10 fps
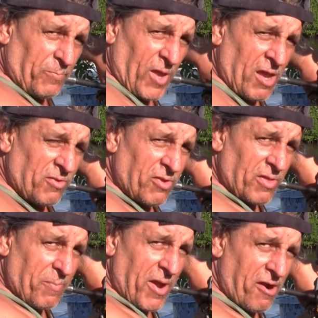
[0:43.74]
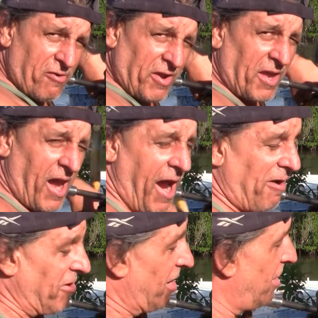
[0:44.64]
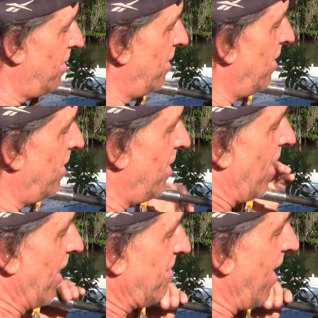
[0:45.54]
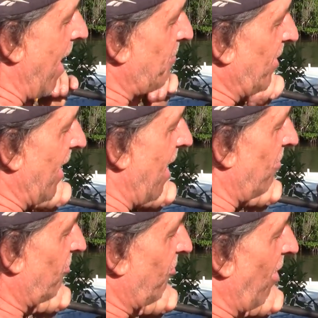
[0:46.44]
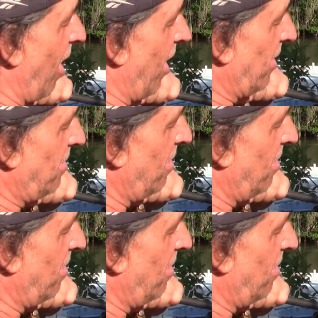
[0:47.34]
into the bearing carrier, I tap the outside